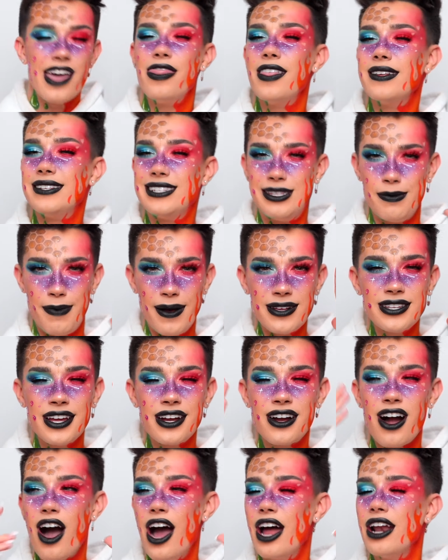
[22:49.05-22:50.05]
This is the best
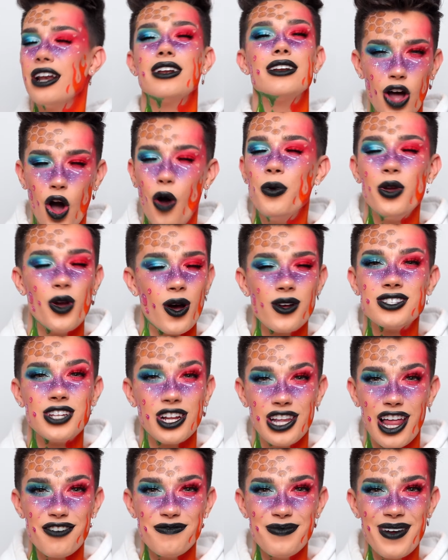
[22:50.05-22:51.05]
I got. Hope you all
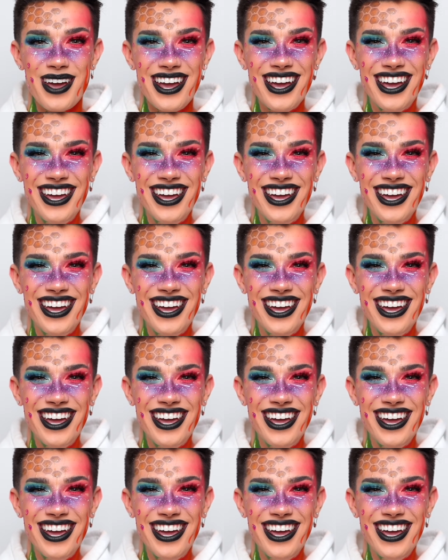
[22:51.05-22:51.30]
still love me.